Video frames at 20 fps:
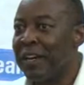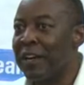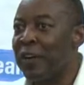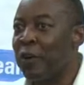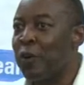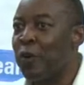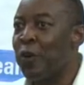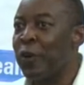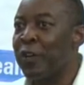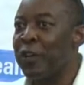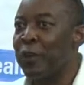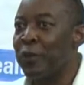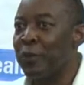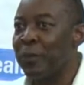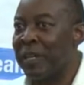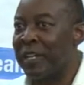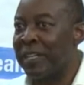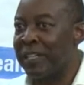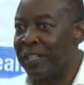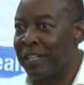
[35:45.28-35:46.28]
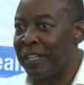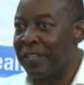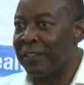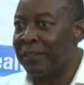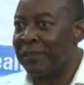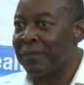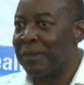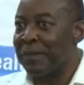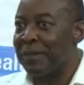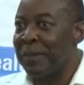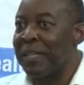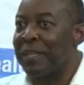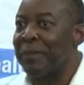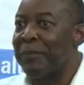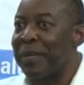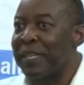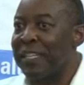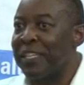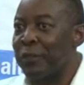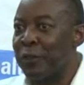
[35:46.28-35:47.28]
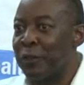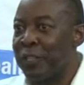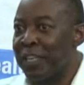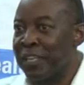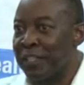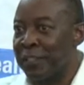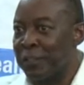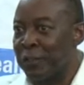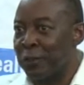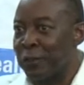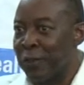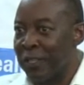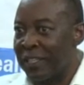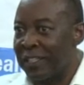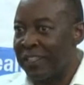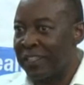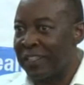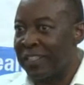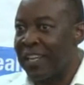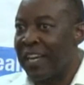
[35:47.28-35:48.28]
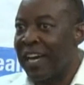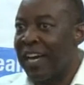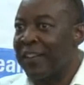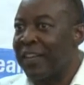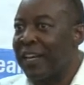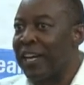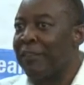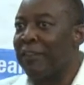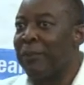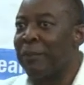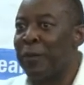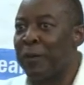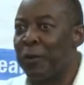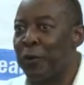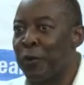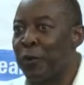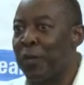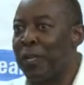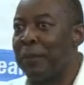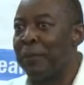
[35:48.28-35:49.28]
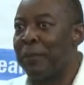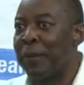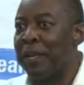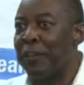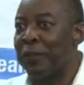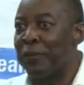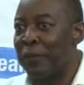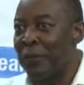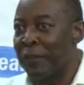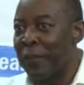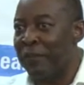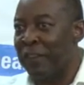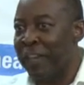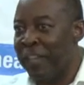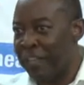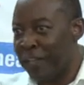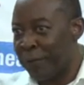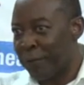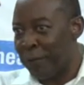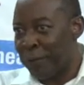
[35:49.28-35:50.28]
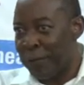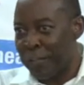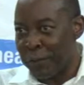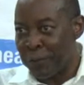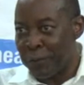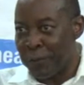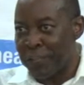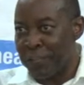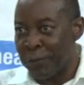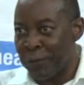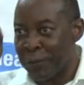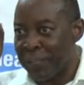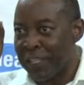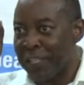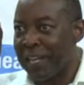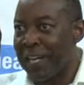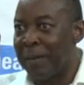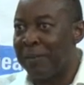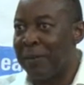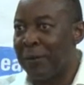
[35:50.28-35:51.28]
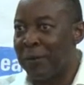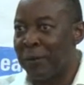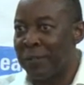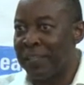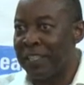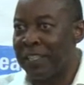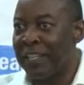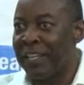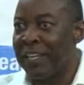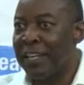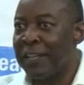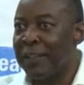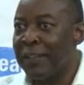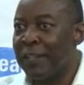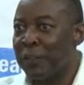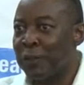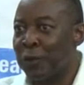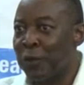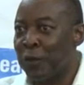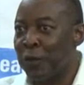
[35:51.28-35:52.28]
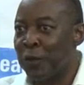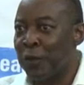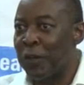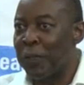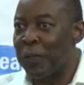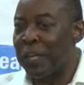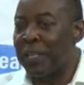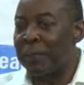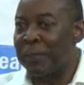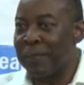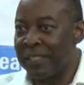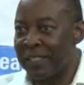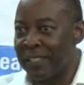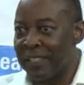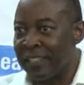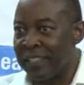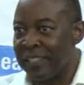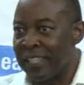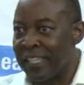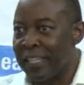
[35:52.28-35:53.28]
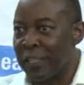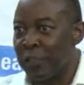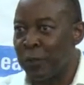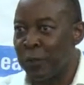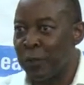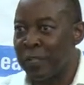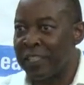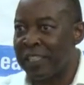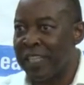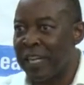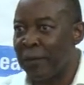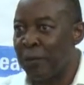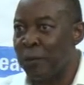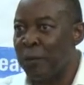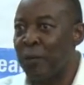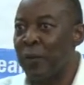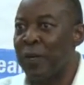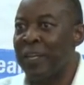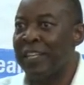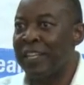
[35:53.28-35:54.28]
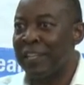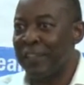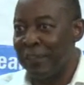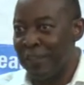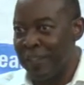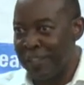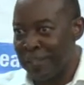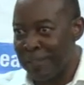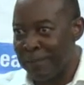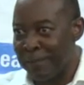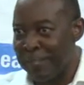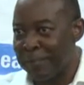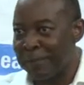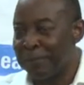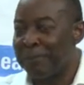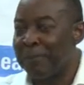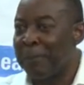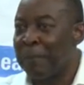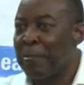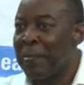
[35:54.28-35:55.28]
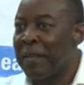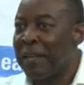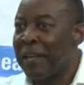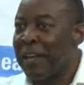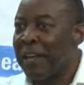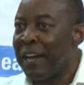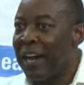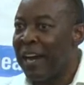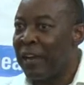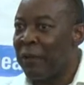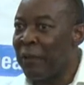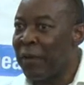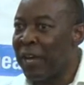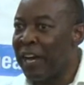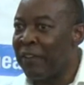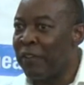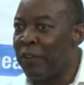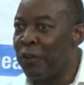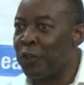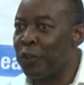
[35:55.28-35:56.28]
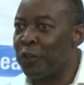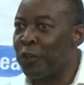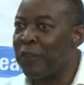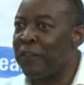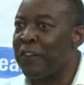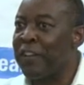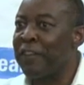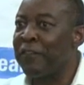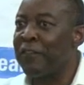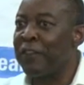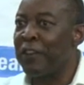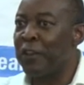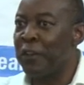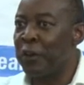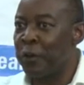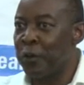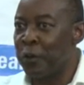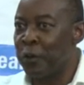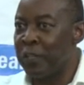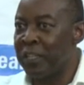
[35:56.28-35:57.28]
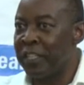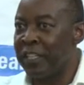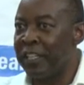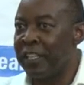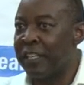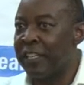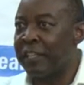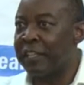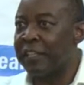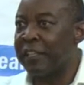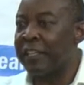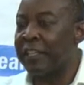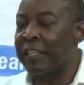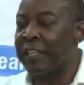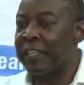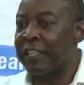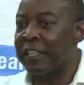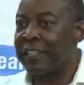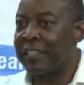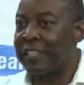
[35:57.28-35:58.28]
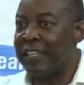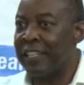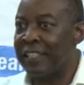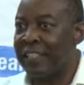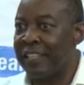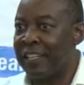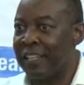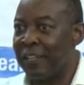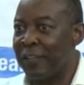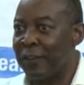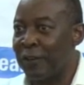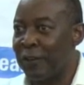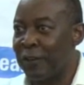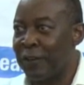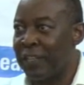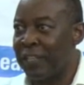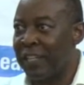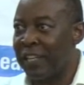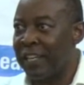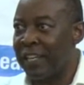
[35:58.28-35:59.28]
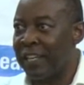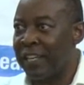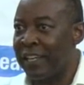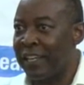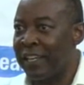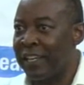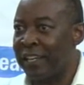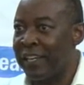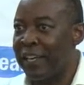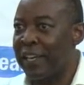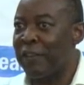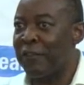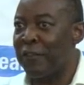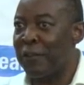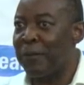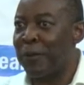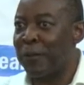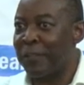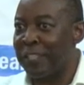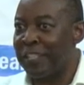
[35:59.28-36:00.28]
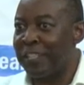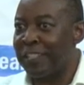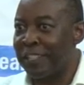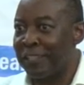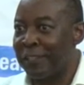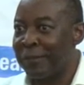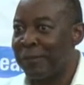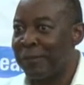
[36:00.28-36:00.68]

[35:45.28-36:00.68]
go into mandatory health insurance, and the government only pays for the vulnerable that you are talking about, the so-called 30%. The issue is how do you identify them? And we have also a very fluid sector called the informal sector,